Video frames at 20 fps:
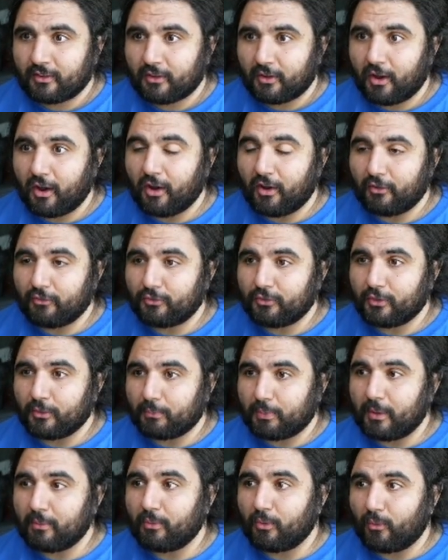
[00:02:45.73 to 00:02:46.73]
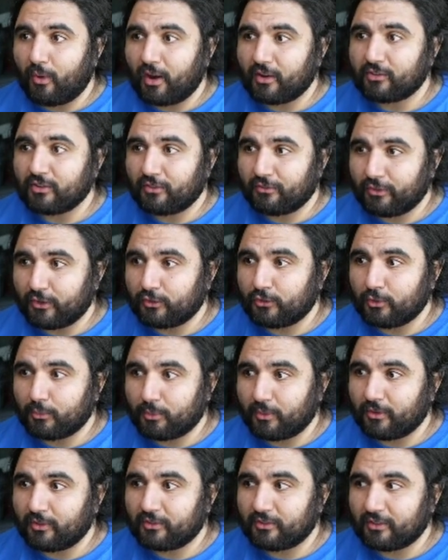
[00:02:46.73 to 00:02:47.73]
of the people watching
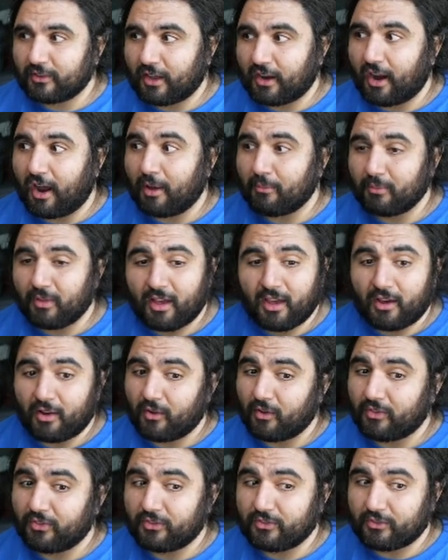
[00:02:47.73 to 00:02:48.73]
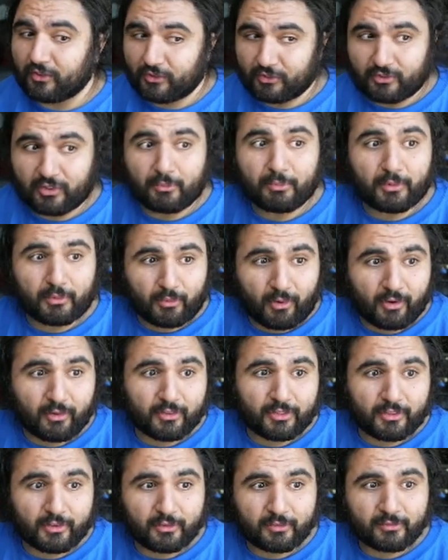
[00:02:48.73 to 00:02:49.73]
VTubers that I'm like, there's something wrong
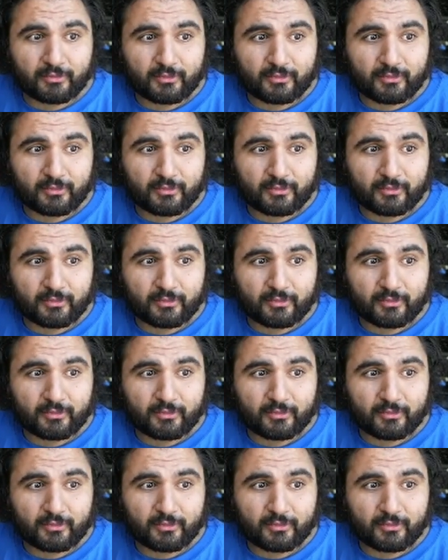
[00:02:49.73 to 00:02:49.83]
with you.